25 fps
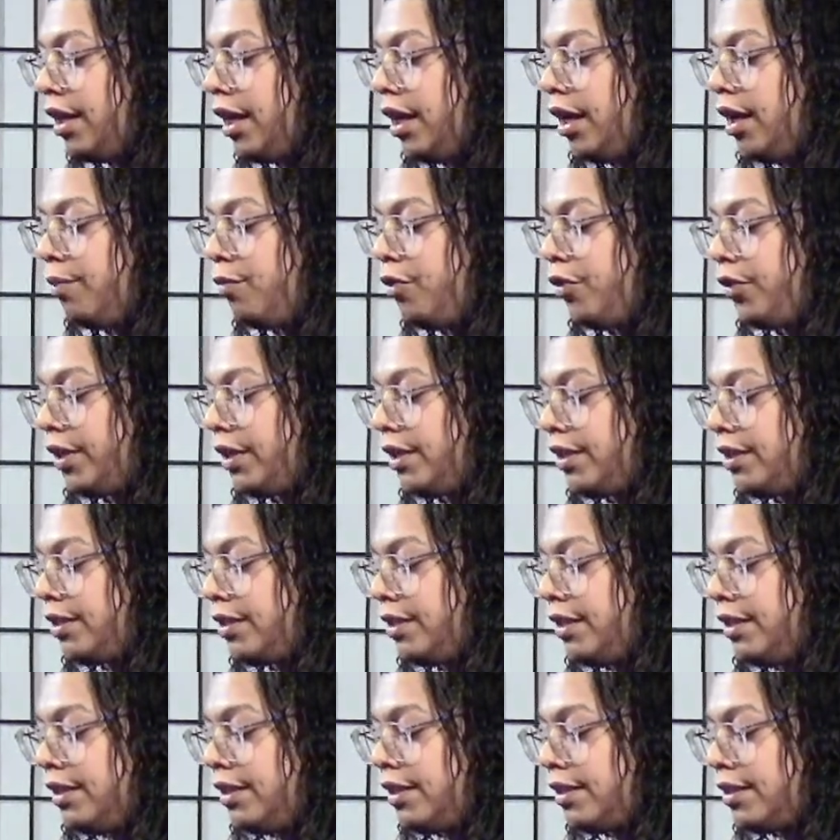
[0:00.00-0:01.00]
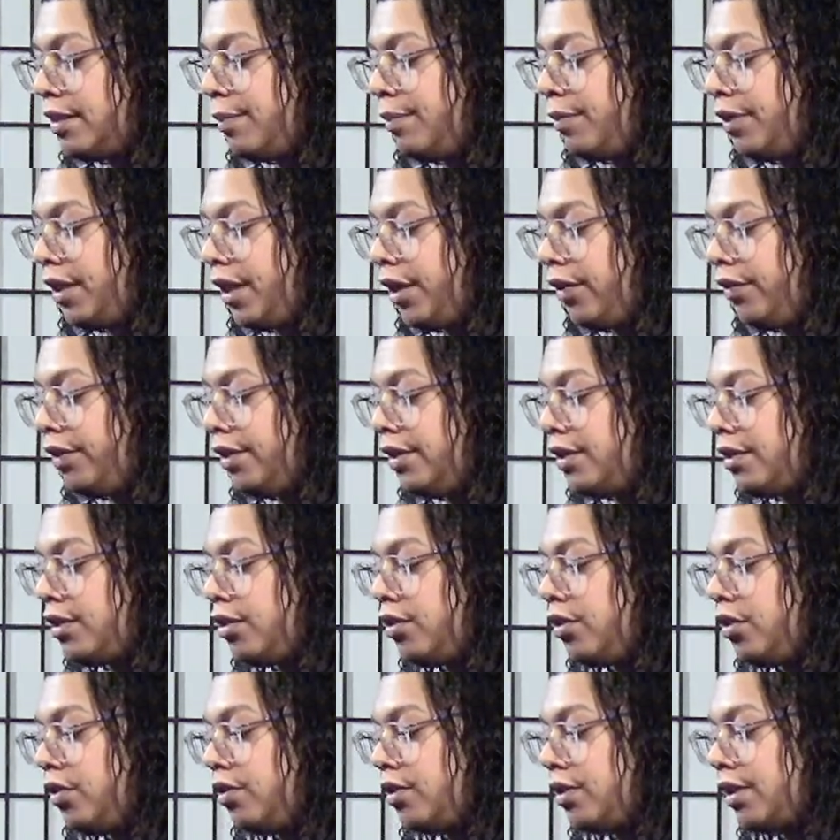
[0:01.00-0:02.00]
You can see the similarities in
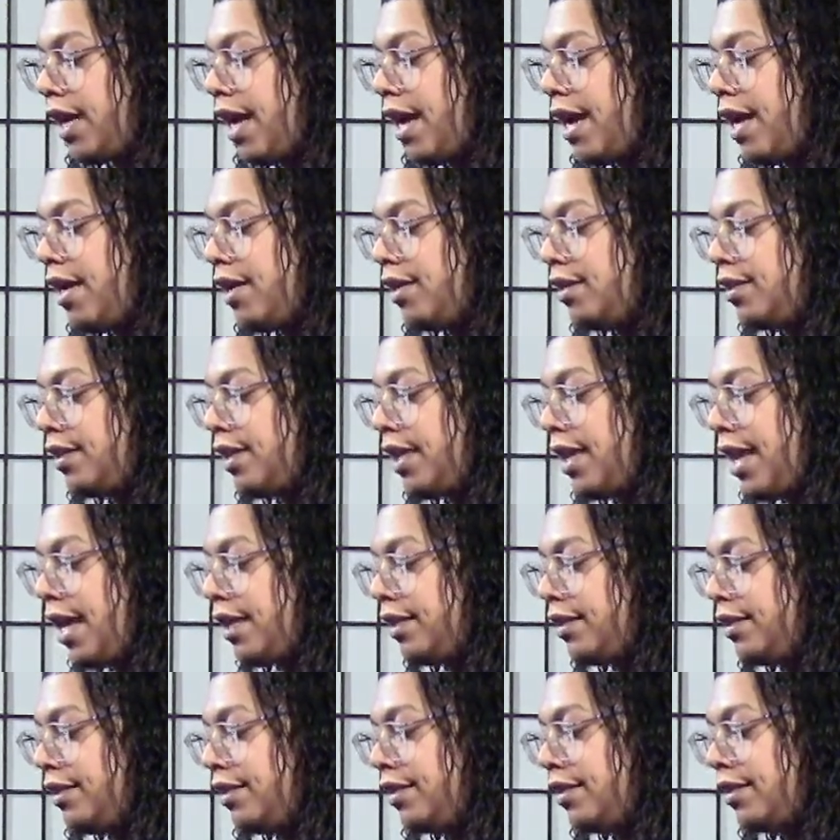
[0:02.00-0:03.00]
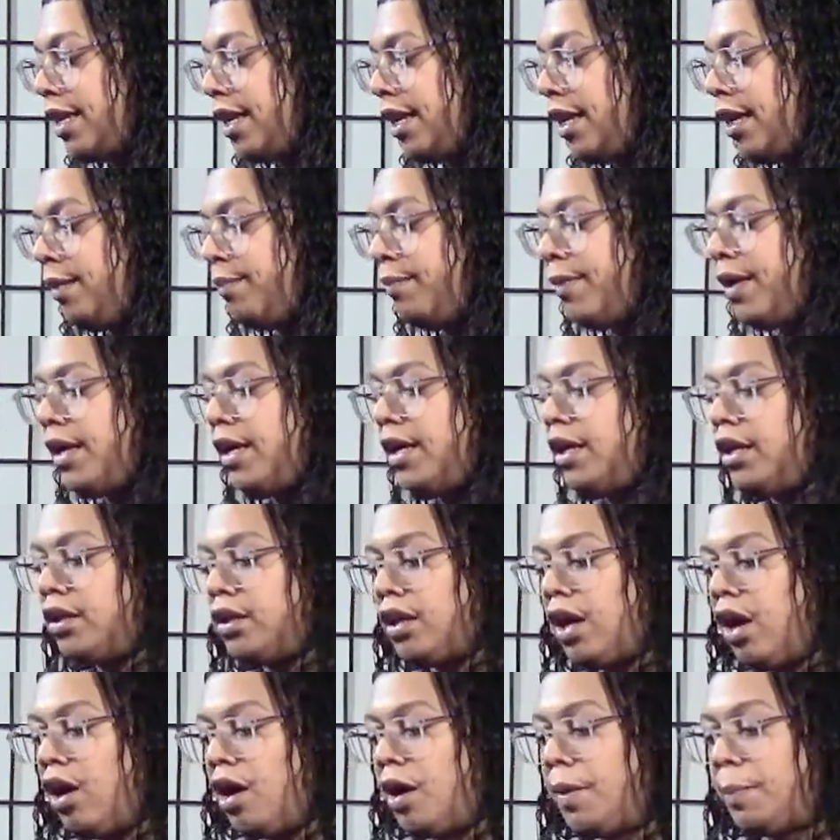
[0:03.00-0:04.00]
those guys. It has the same
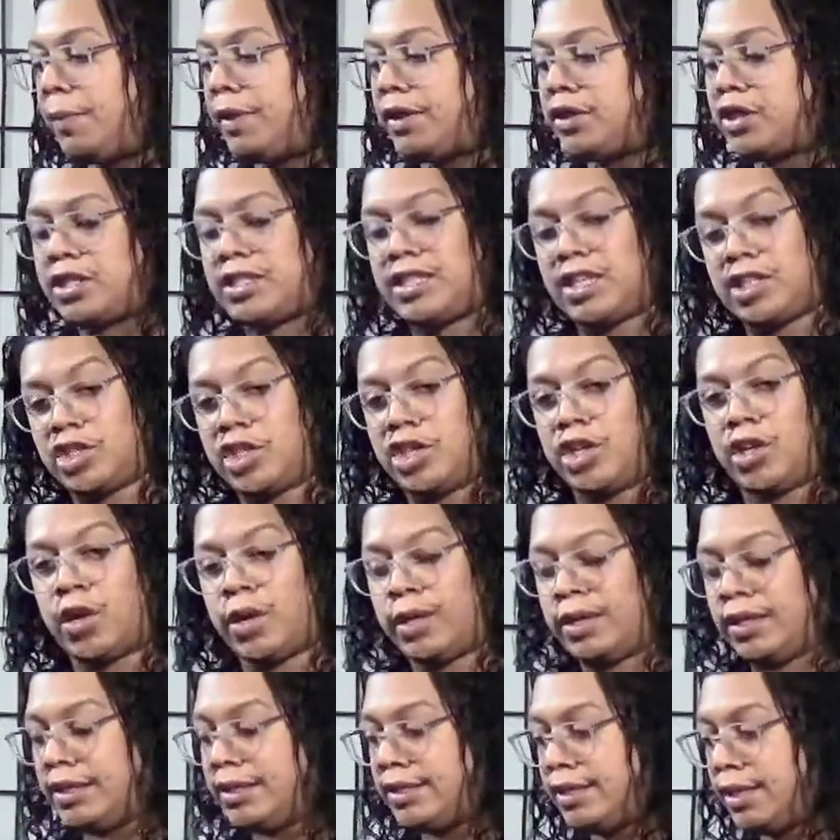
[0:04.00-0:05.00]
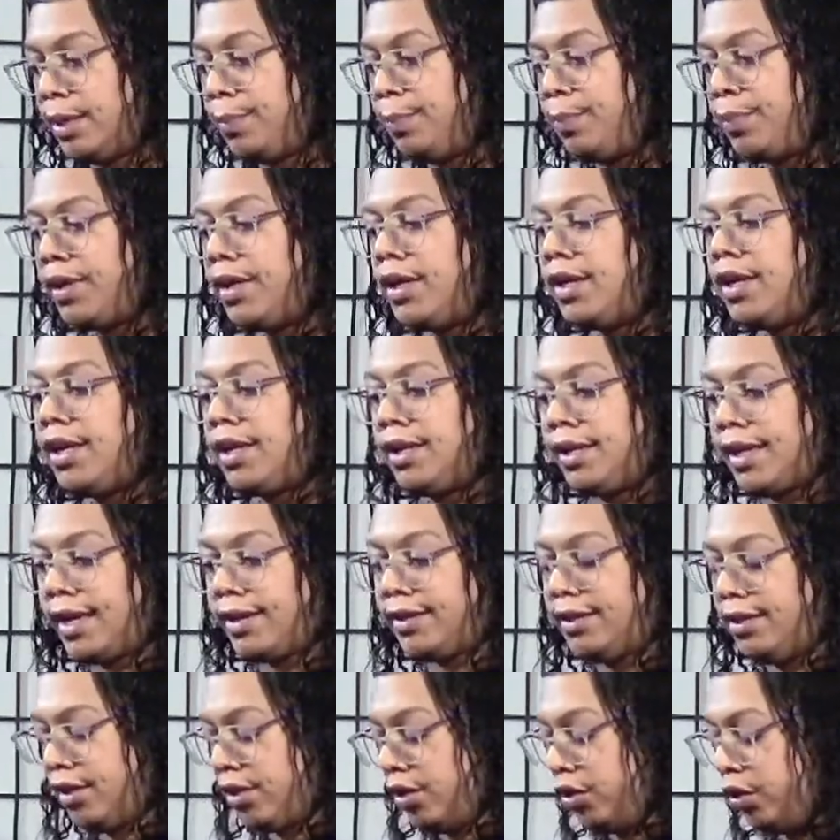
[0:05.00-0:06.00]
stitching on the tip like
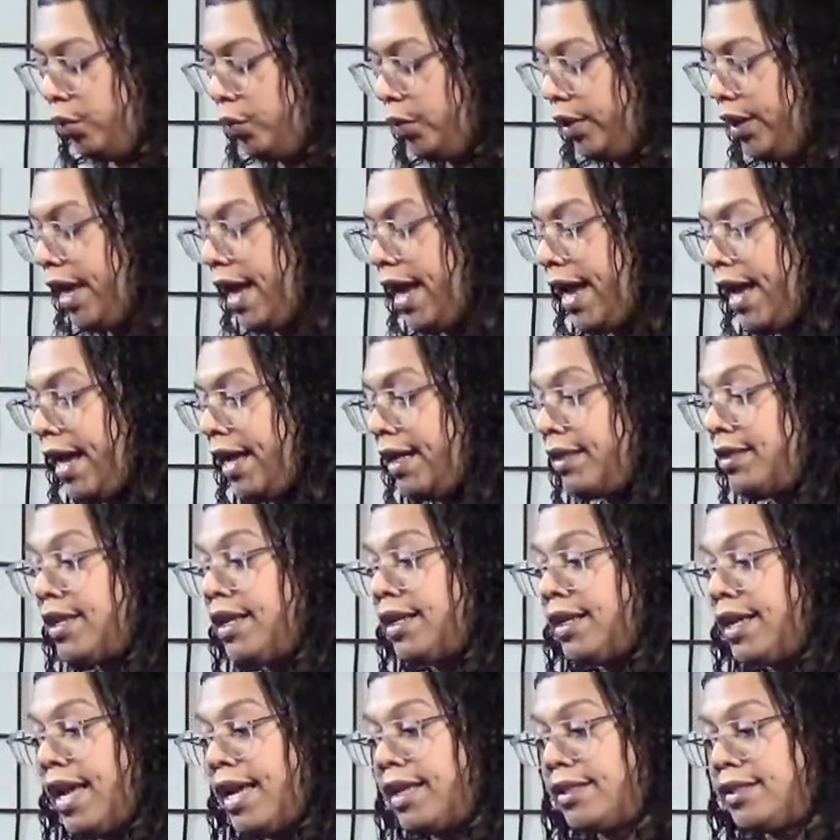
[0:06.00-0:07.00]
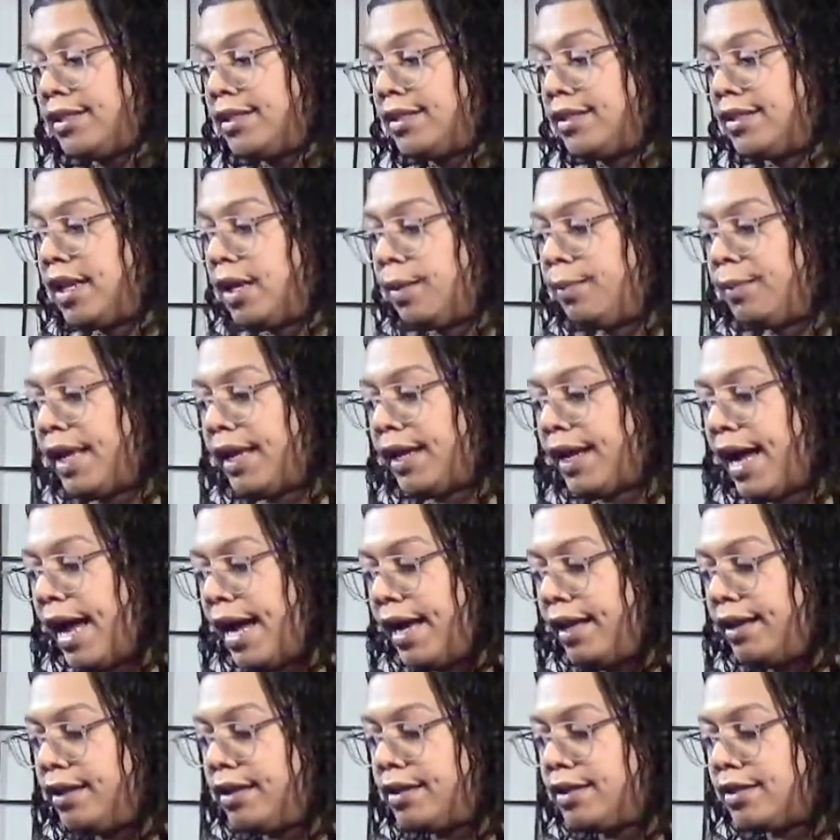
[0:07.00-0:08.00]
the other one has, and it has the same like
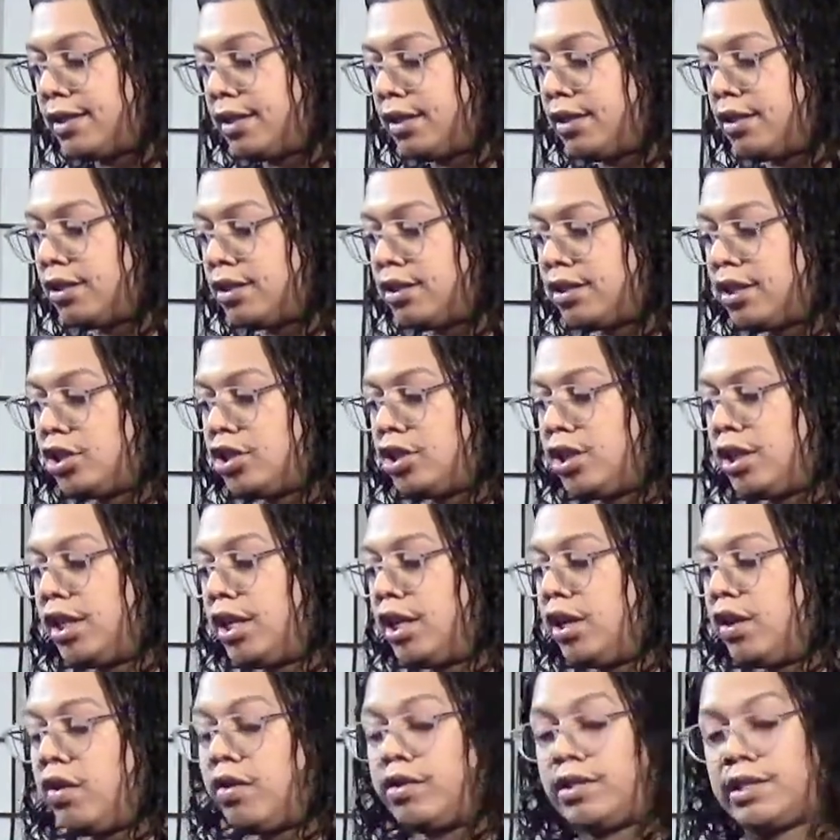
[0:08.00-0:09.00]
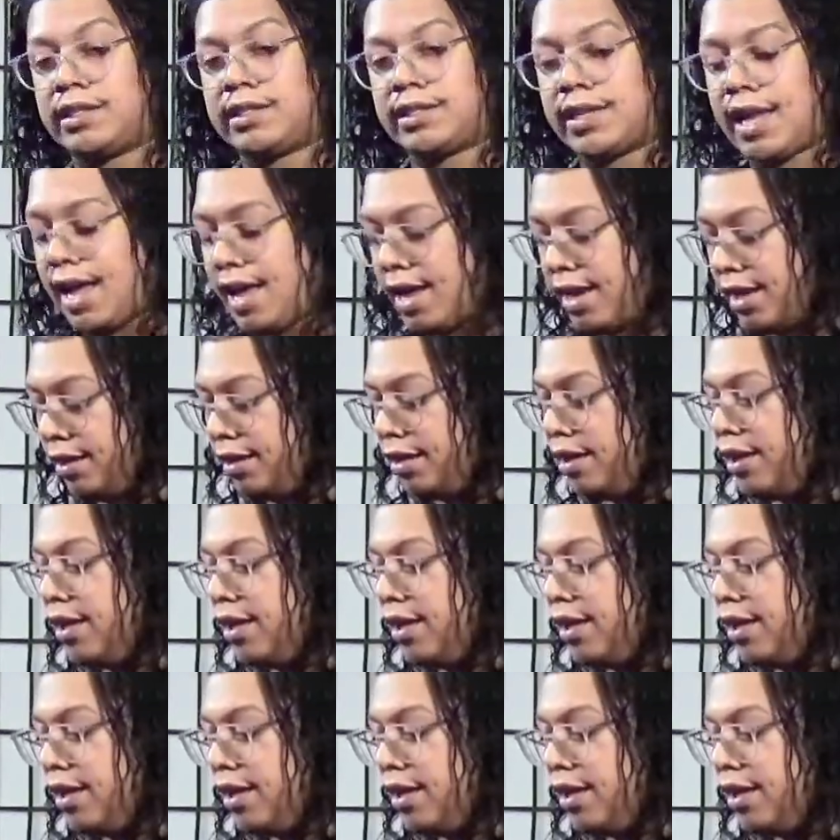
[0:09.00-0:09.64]
eyelets and the stitching here on the side.